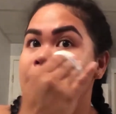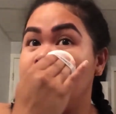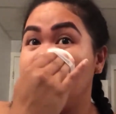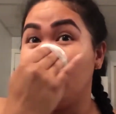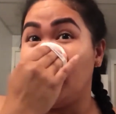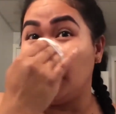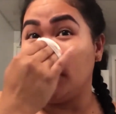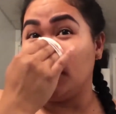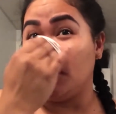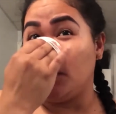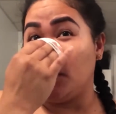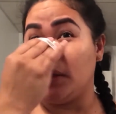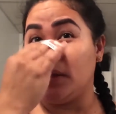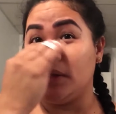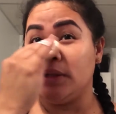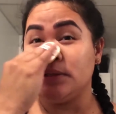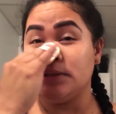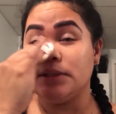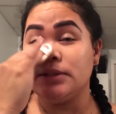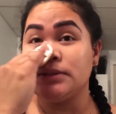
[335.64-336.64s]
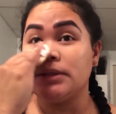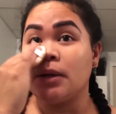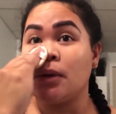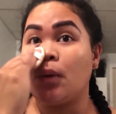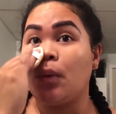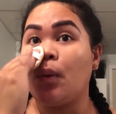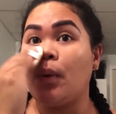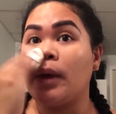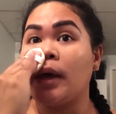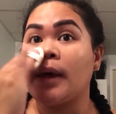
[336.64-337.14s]
And by the way, this is a
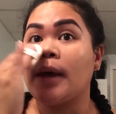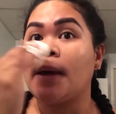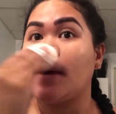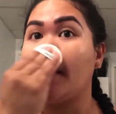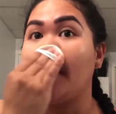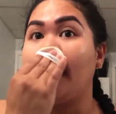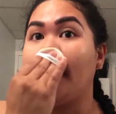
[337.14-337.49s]
quick